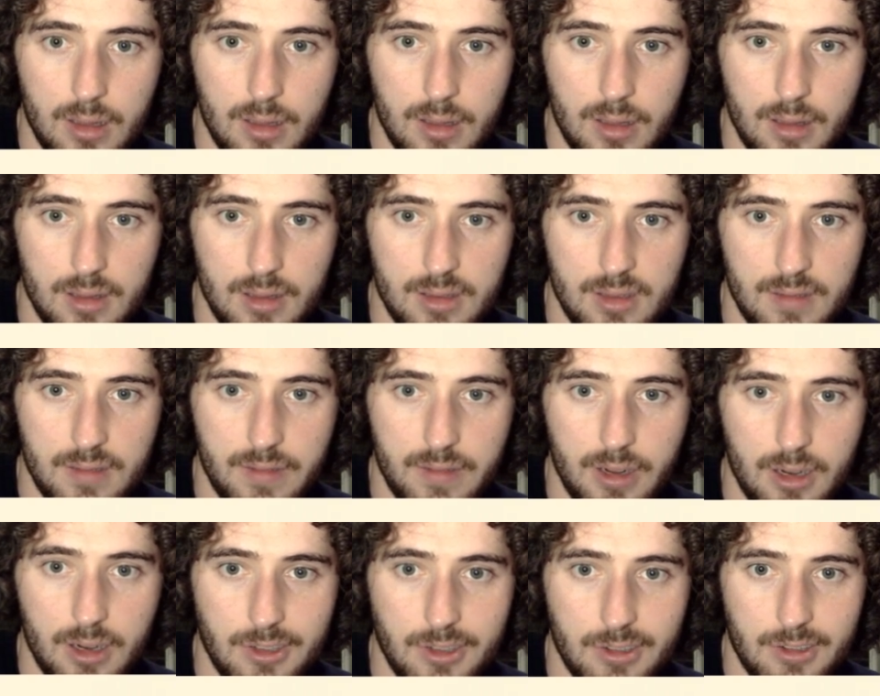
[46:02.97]
This is
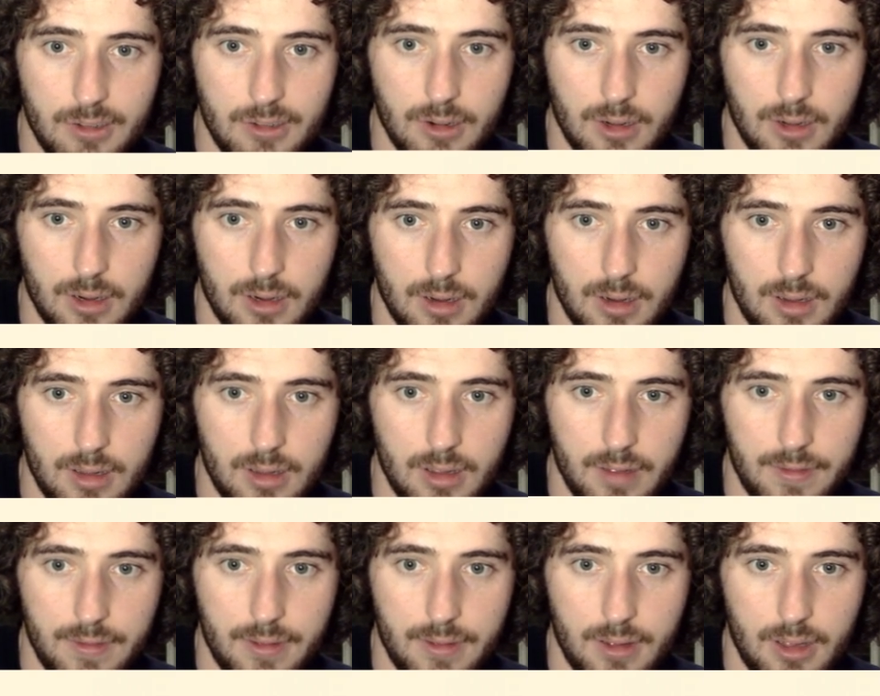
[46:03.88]
very strong
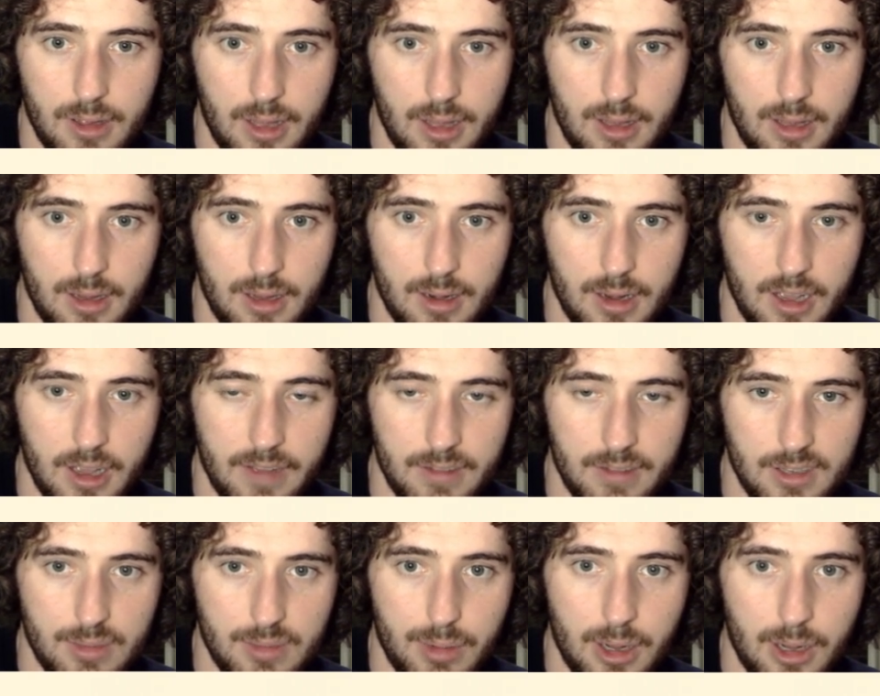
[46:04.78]
if he didn't have
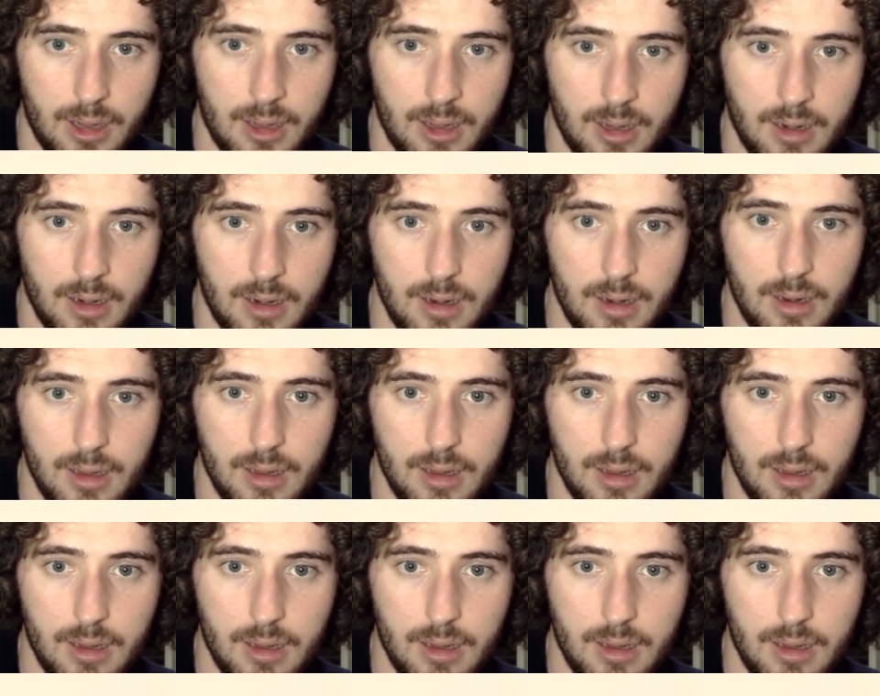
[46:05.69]
his pawn.